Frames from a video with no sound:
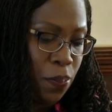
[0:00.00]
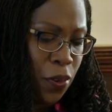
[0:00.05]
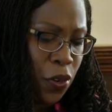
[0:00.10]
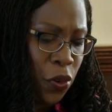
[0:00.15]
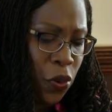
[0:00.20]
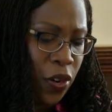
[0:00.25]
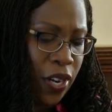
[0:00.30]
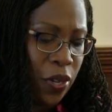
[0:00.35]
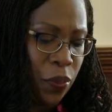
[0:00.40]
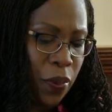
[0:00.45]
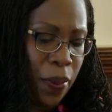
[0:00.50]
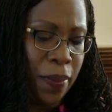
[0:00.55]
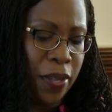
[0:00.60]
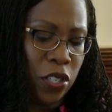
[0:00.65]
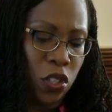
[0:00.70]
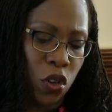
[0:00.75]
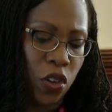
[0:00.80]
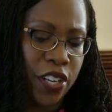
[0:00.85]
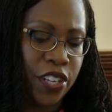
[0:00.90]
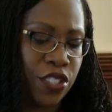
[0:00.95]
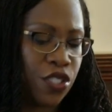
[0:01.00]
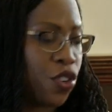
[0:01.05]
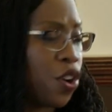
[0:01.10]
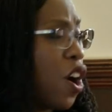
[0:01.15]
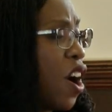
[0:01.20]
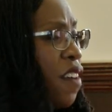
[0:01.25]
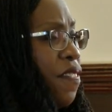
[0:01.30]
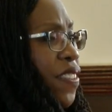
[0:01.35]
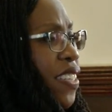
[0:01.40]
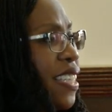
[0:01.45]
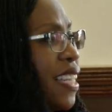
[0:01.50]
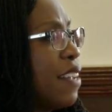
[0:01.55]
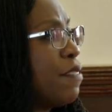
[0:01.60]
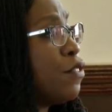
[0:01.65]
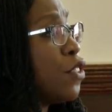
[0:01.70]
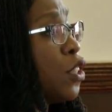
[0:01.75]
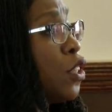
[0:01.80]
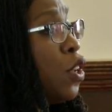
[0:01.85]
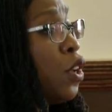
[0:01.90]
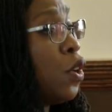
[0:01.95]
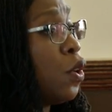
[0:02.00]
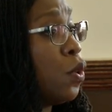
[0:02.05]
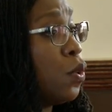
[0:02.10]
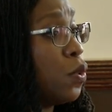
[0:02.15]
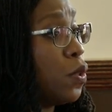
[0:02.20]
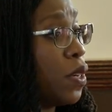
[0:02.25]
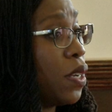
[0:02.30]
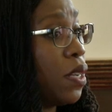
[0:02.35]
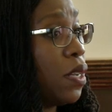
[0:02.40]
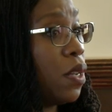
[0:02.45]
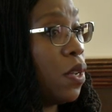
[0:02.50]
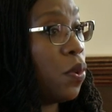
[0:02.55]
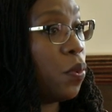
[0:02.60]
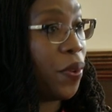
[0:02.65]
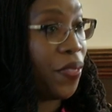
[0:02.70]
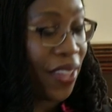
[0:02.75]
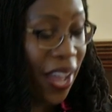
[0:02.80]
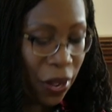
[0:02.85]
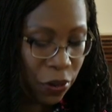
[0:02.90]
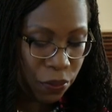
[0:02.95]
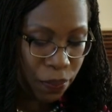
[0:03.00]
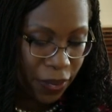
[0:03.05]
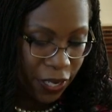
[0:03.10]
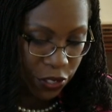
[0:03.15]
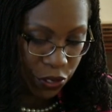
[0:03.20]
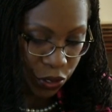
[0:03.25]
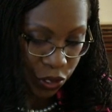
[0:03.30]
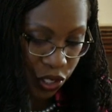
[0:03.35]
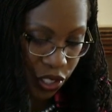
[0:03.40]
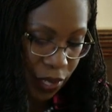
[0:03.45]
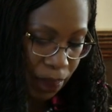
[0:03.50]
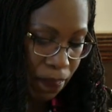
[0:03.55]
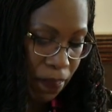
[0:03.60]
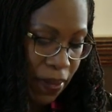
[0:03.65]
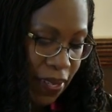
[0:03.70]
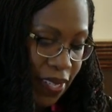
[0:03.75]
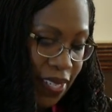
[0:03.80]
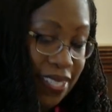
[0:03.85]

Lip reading: minority women lawyers are often left alone without mentorship